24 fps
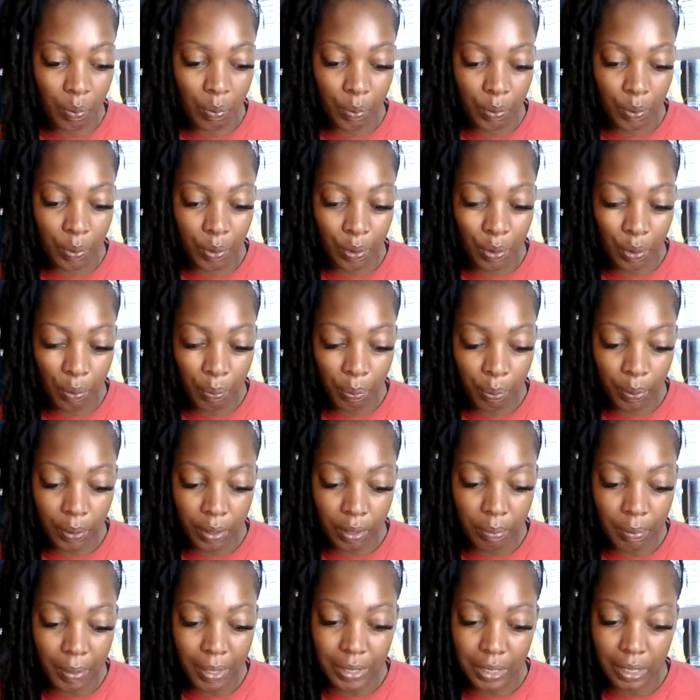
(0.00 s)
you
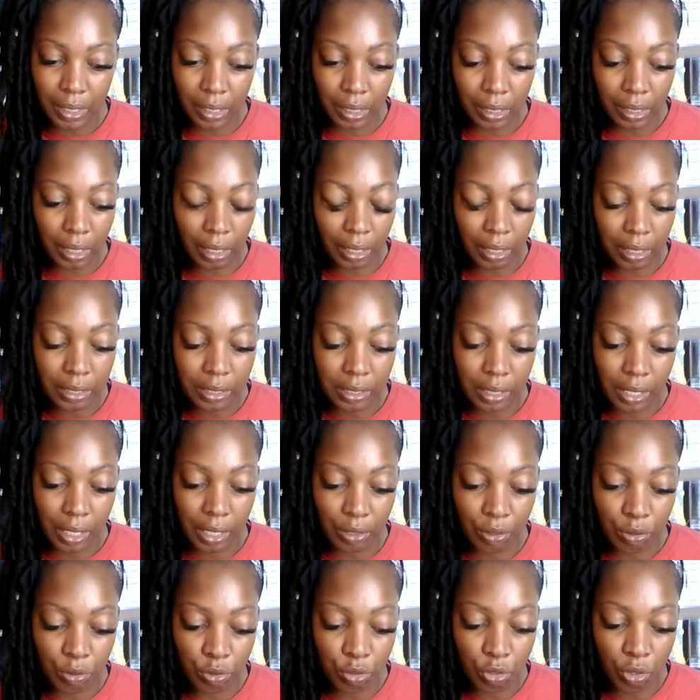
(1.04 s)
pretty much, again, like I
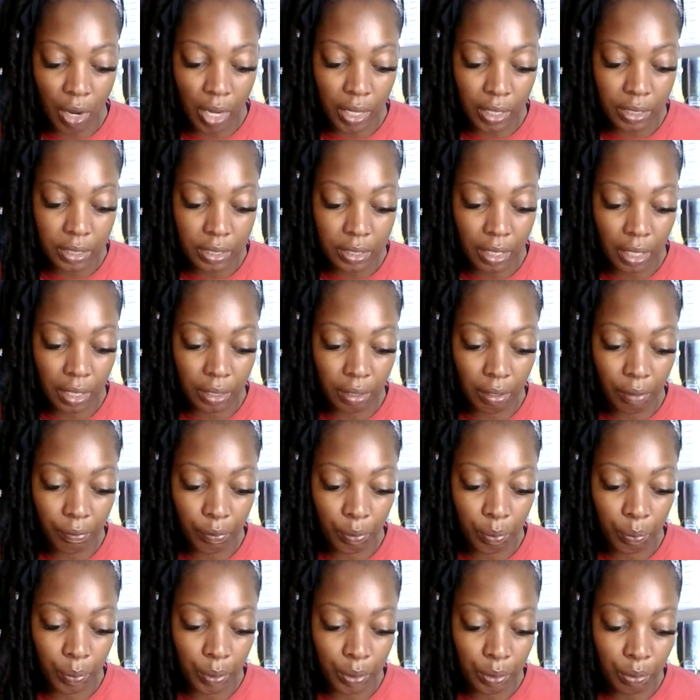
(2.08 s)
said, you try to stand up
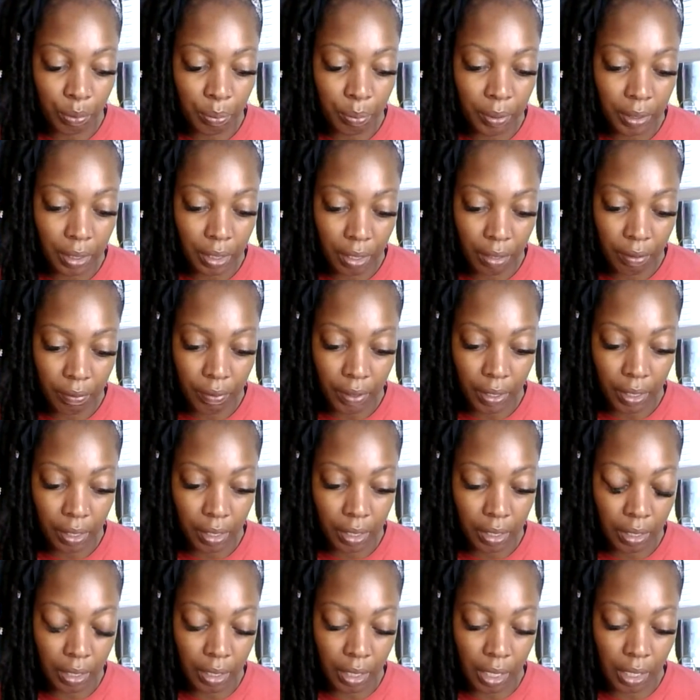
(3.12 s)
for what you believe in
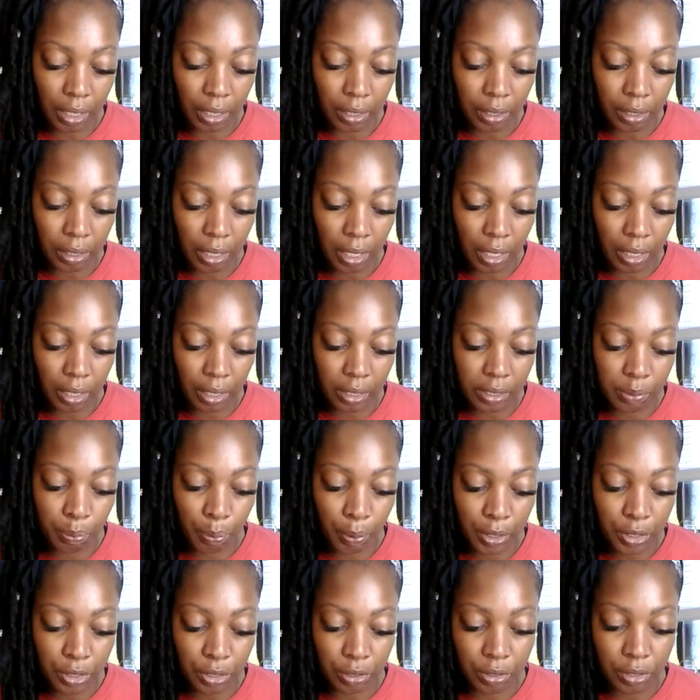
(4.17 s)
and, and, and
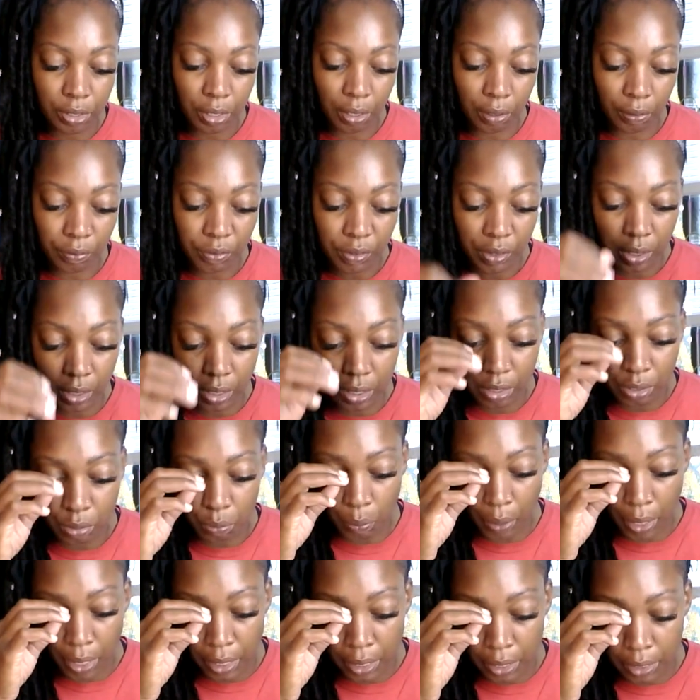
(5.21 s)
express yourselves in these
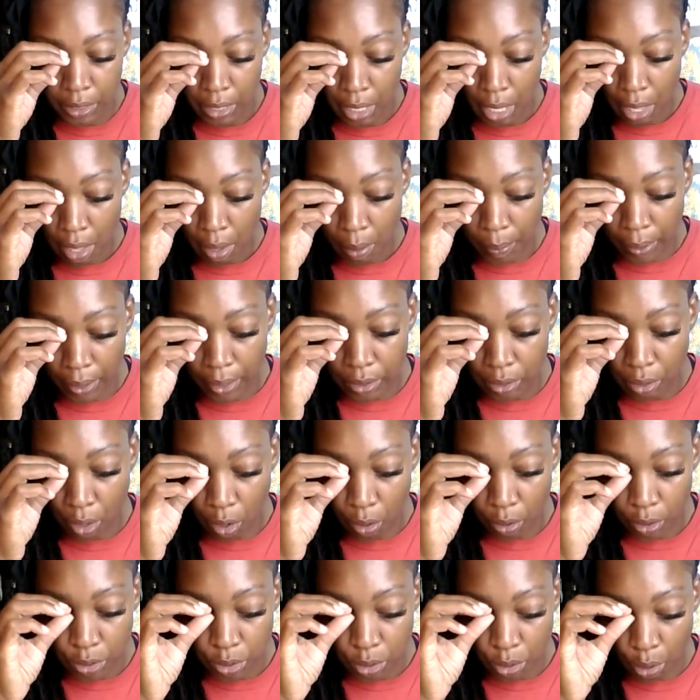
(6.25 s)
ways. But it's
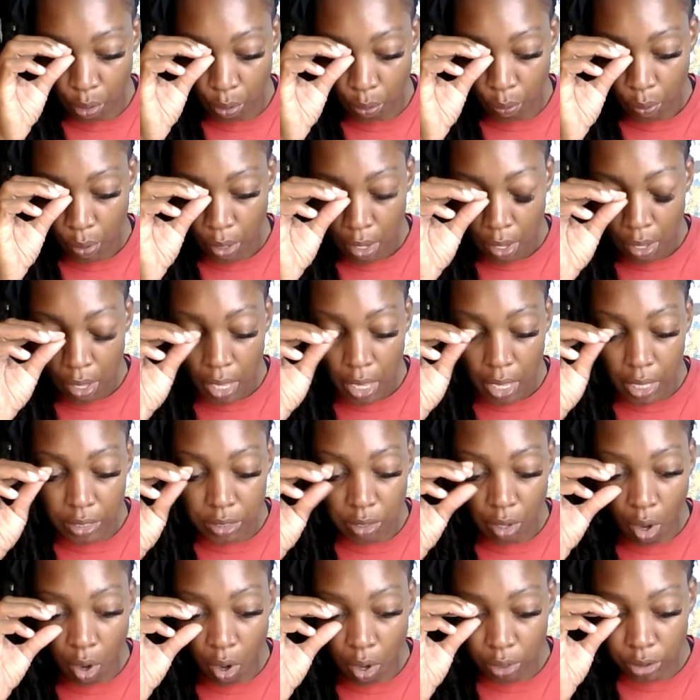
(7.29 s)
also,
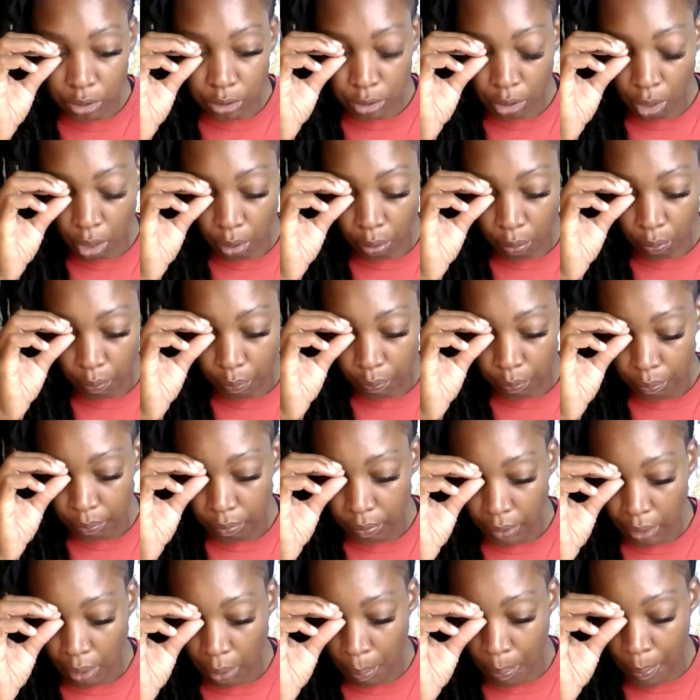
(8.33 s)
it's also
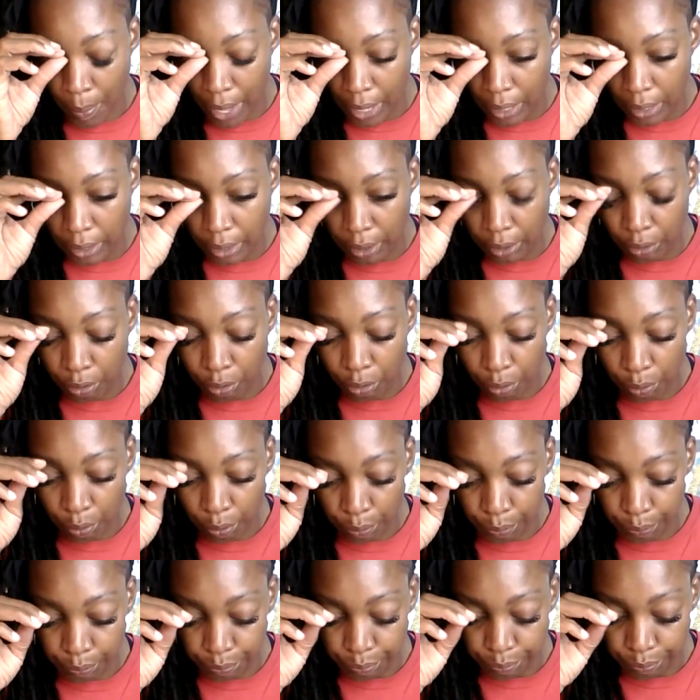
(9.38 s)
making
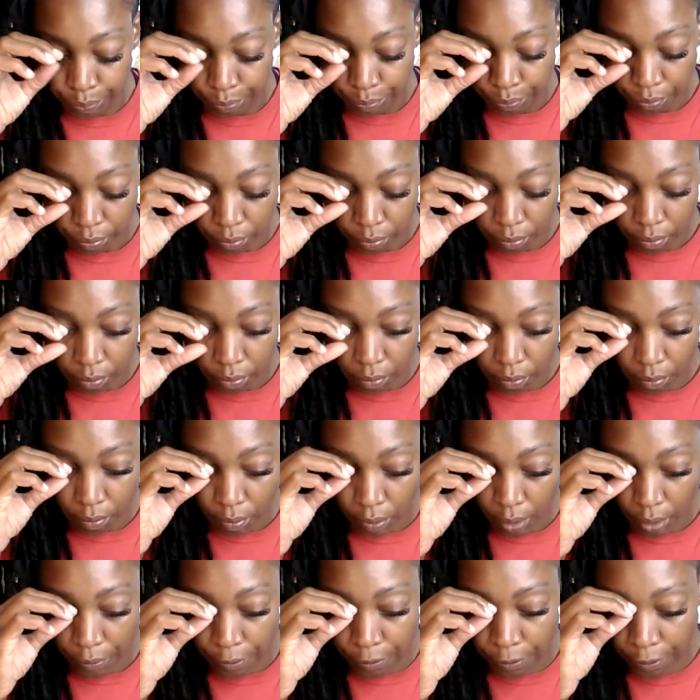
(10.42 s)
you
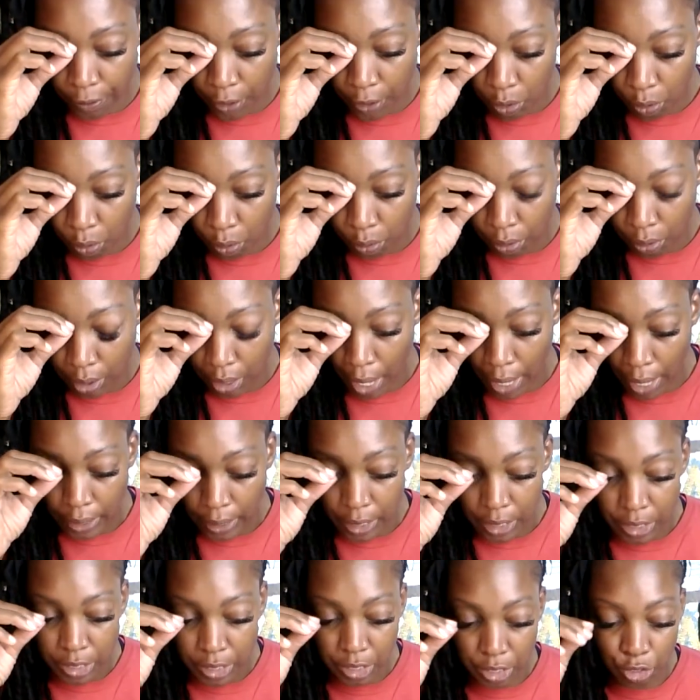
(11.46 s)
feel like
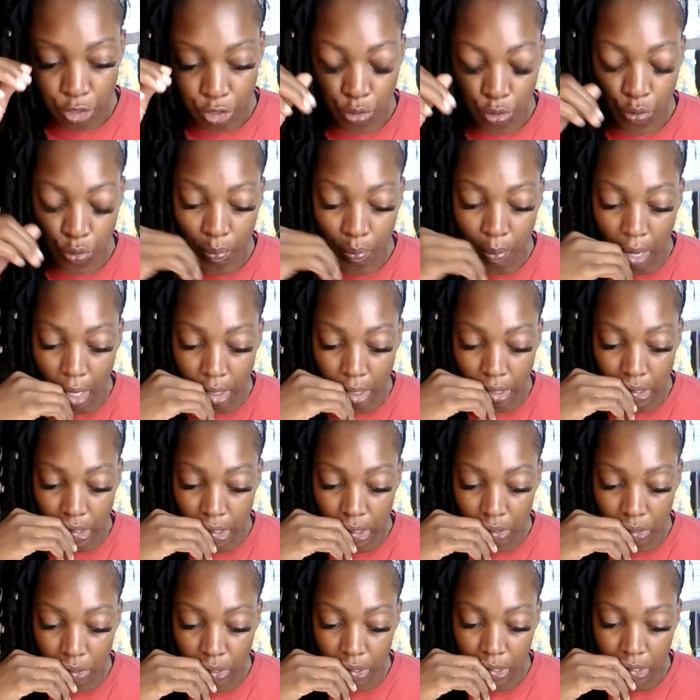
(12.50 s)
it's just too much.
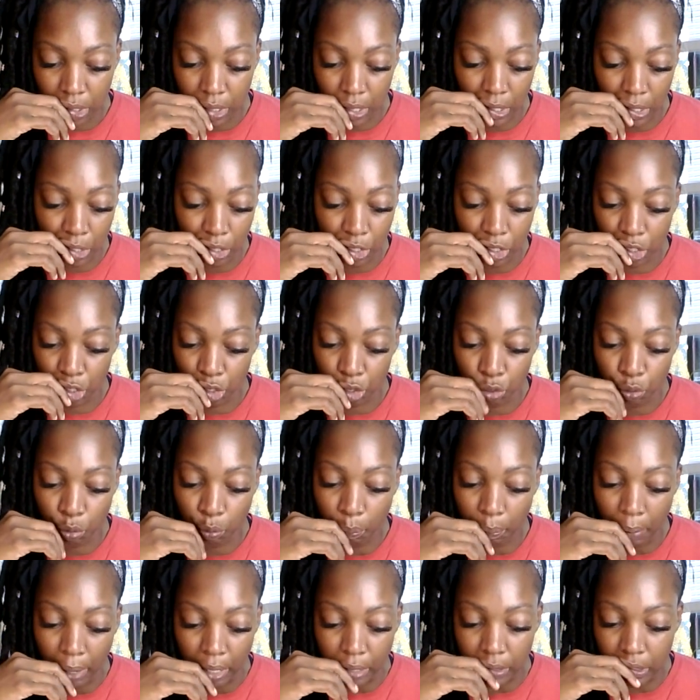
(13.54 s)
You understand? It's just too
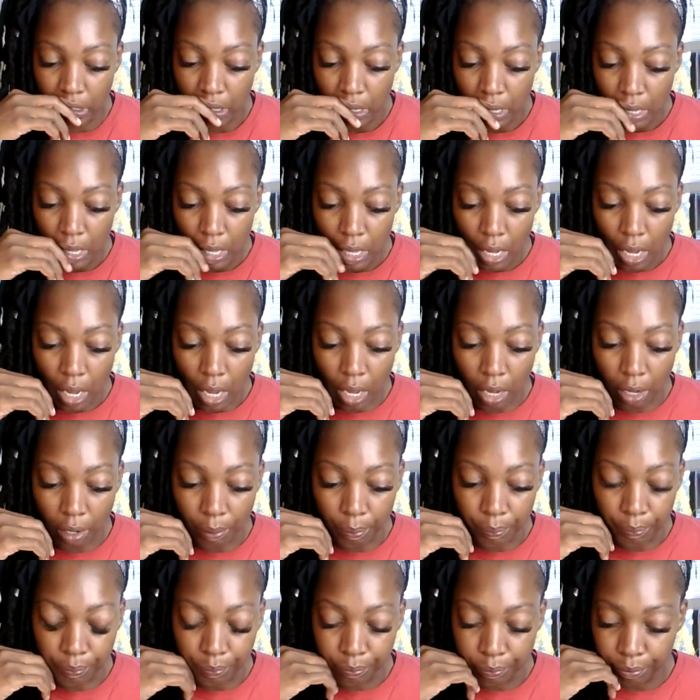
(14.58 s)
much.
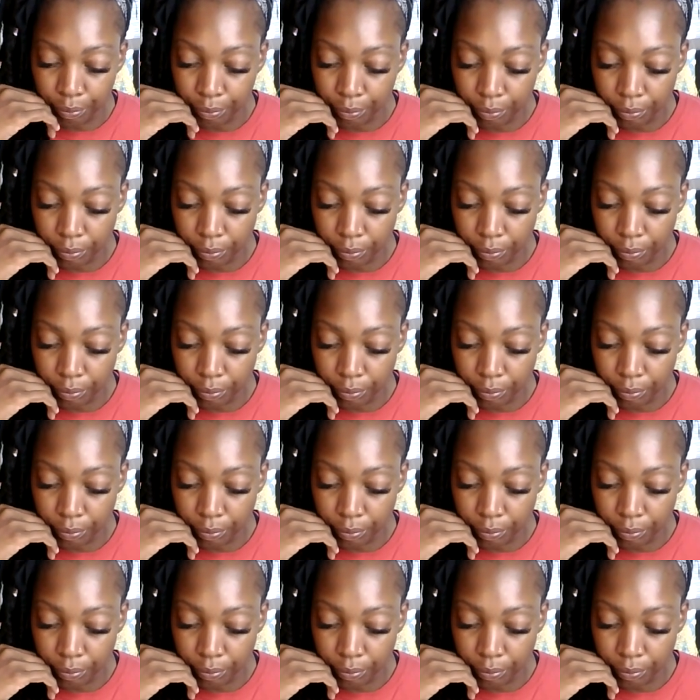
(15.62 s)
Um,